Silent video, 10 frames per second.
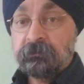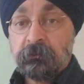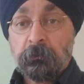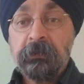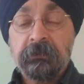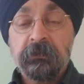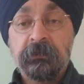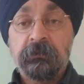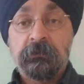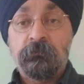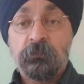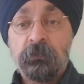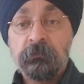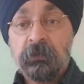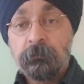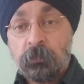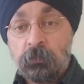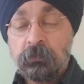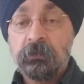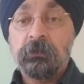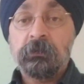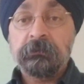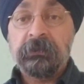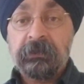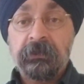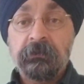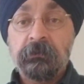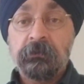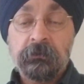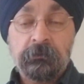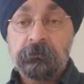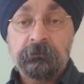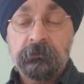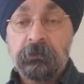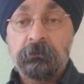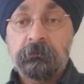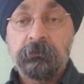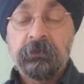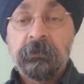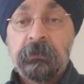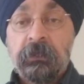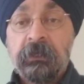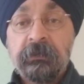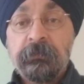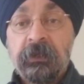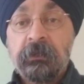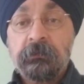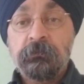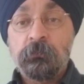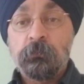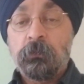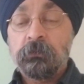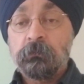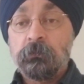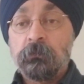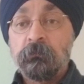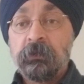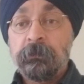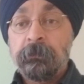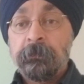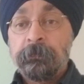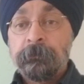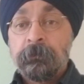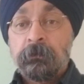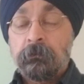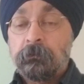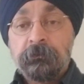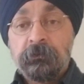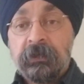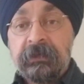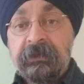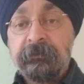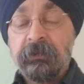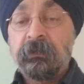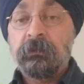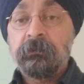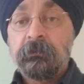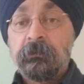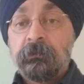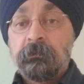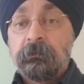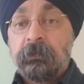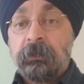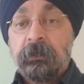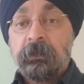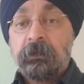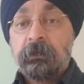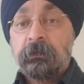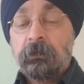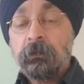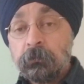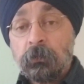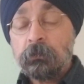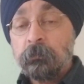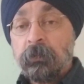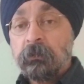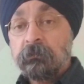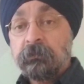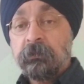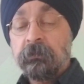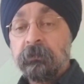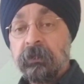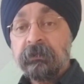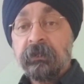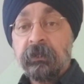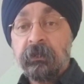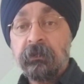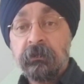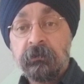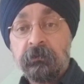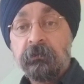three things from the broker or the lender or any bank you want to go with, or you're going to email. And I'll talk about at the end,